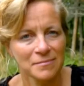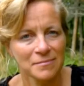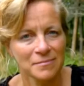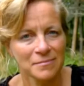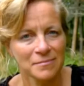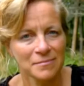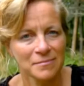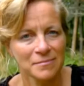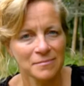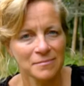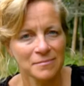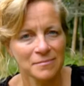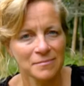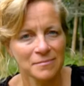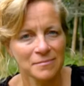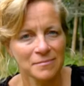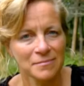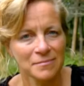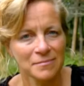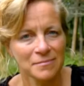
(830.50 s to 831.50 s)

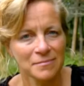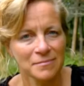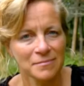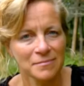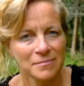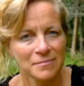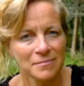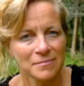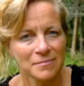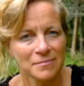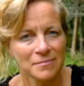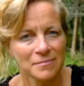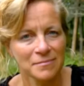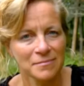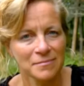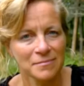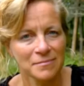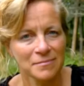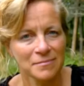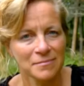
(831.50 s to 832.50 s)

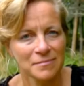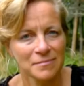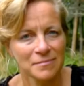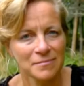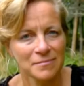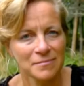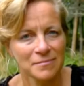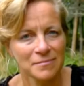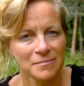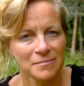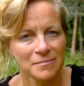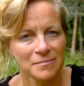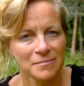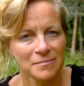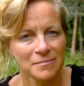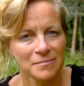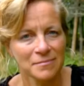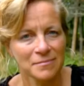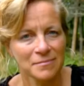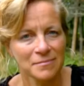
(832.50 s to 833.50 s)

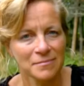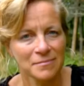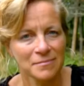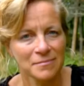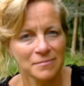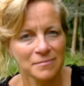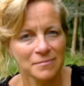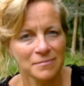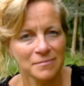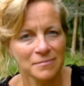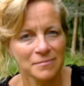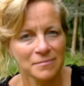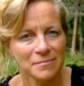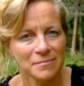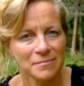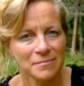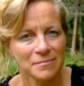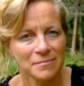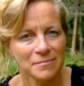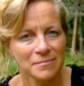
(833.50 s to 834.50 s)

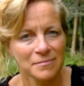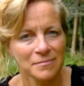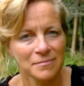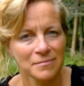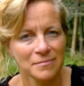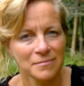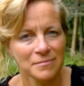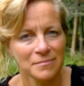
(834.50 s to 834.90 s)
The person shown says nothing.